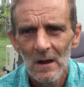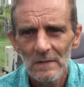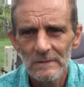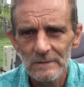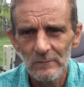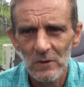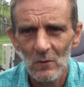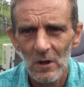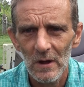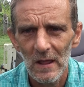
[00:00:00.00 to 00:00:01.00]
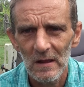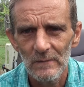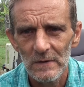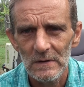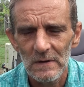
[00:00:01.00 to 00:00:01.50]
And this should be quite
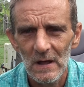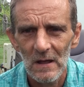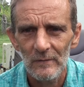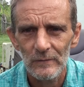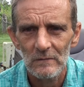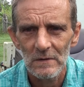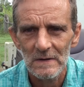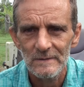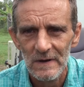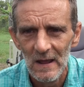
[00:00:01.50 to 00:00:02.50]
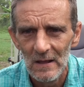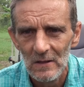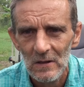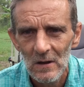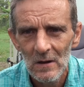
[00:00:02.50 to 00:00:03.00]
evident after an
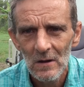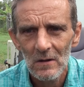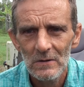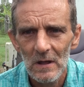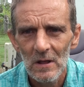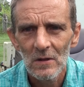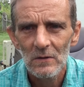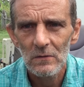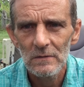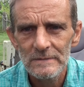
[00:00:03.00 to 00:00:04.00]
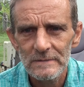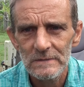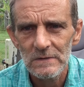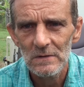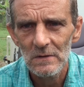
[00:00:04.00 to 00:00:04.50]
attack on a
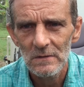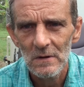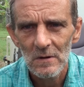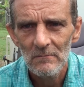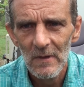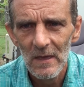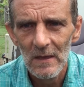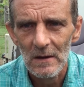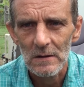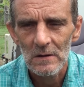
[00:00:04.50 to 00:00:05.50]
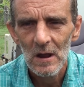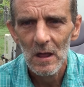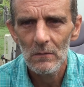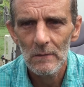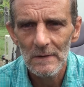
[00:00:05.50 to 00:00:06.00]
Christian man,
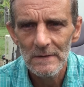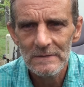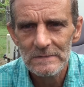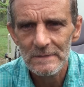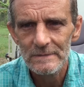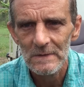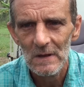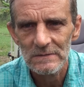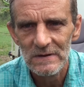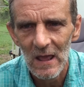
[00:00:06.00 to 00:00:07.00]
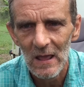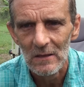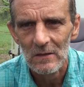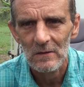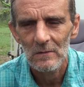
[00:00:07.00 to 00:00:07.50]
a religious
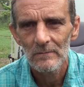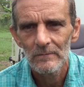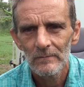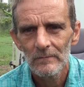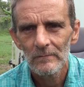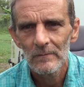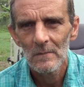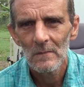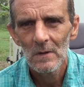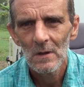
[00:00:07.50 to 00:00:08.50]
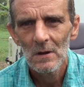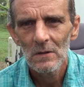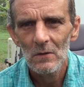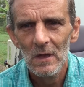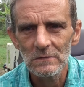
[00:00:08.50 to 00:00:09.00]
attack.
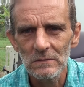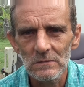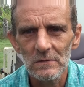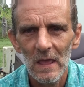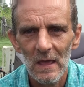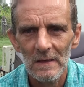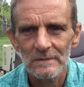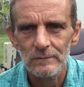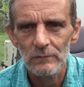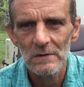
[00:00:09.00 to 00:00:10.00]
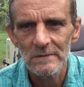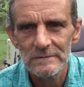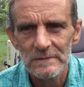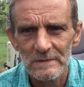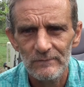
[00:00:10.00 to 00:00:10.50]
The country has
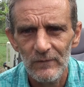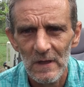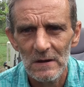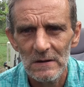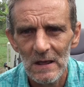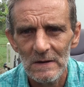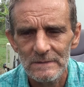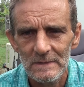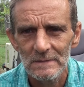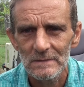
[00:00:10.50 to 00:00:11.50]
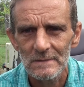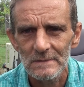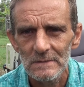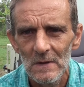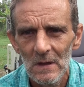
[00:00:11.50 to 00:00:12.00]
religious
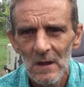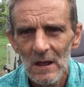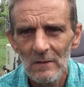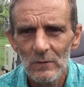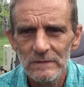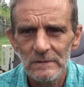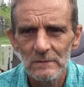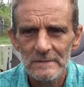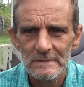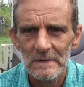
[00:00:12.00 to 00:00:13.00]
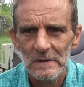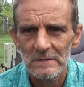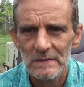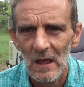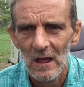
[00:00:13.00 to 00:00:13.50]
foundations at which you
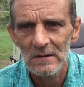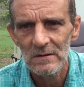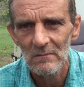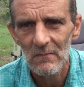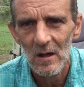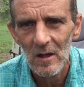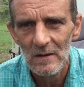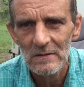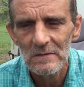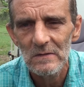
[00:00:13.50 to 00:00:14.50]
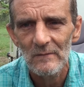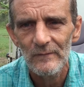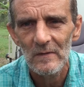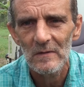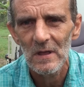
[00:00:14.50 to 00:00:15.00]
seek to undermine in your
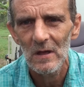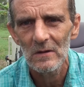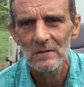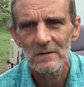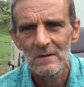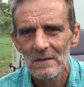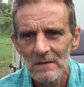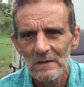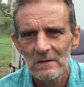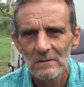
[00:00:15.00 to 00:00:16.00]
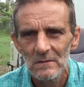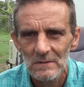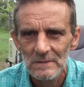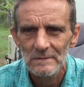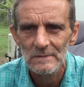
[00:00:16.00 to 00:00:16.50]
very own
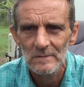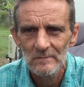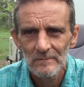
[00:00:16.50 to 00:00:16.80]
ignorance.